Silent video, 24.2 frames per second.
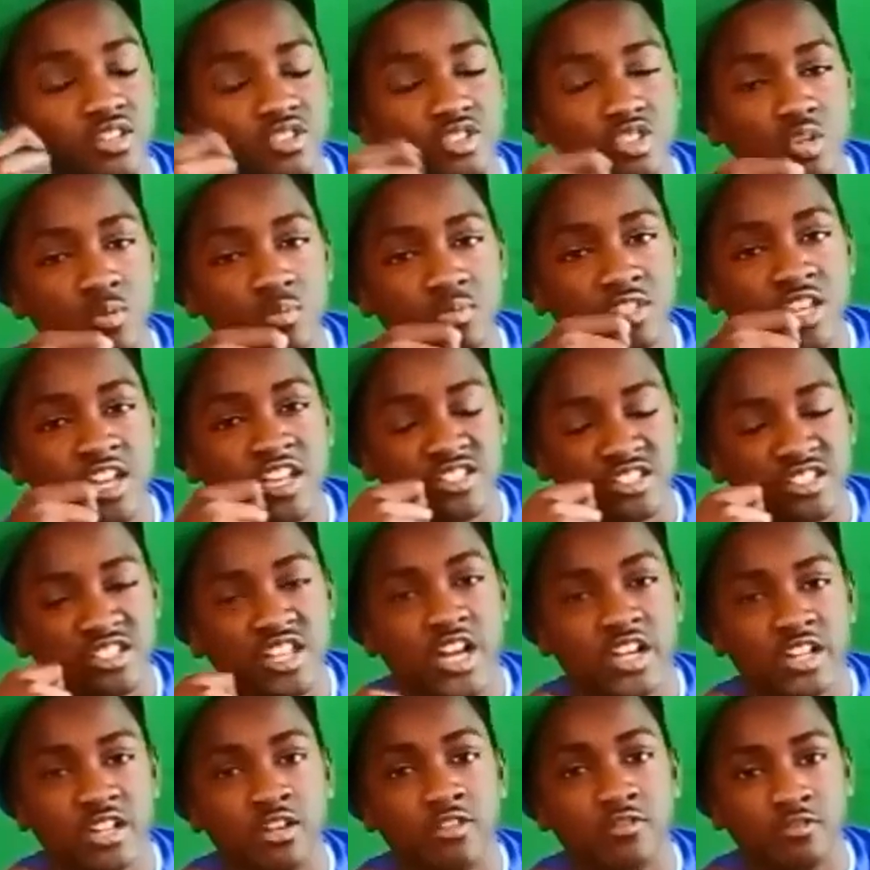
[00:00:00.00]
soup tastes
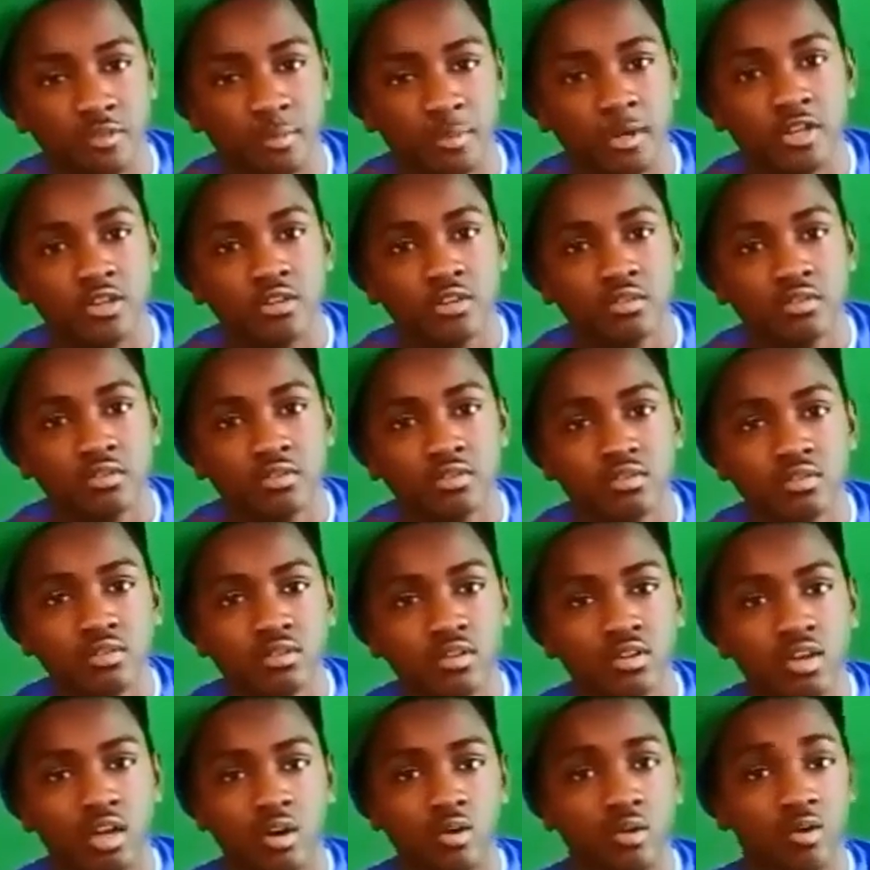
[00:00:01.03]
that good for me.
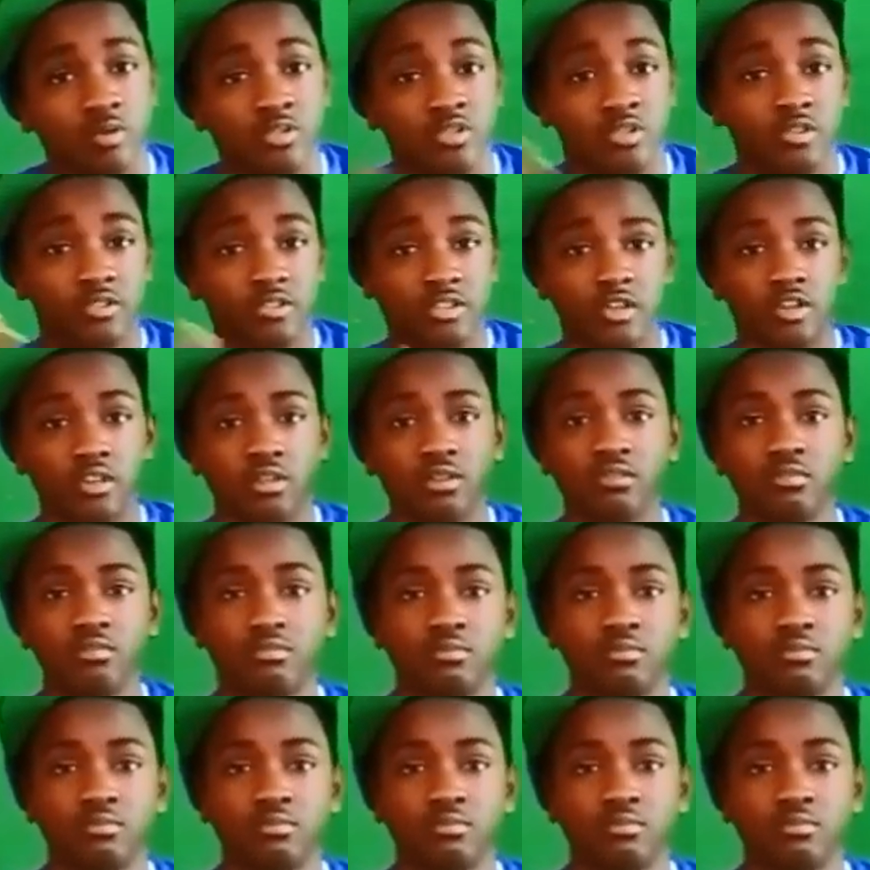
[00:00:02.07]
I don't know what you're thinking.